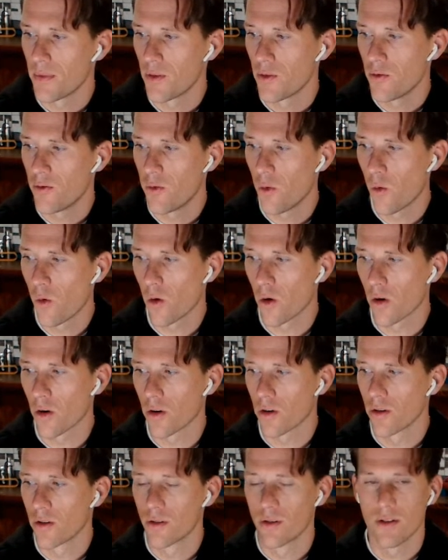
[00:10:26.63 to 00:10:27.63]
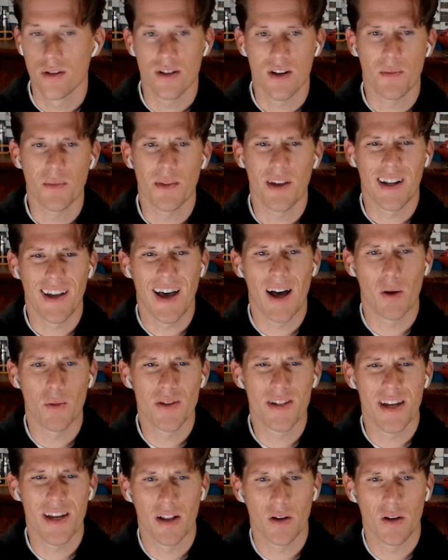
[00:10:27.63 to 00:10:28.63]
for something to help
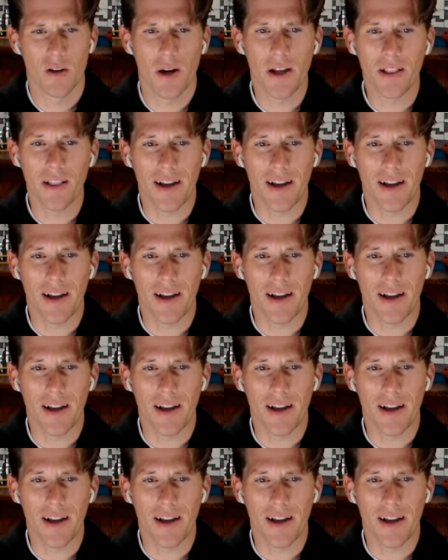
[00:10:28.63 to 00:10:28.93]
celebrate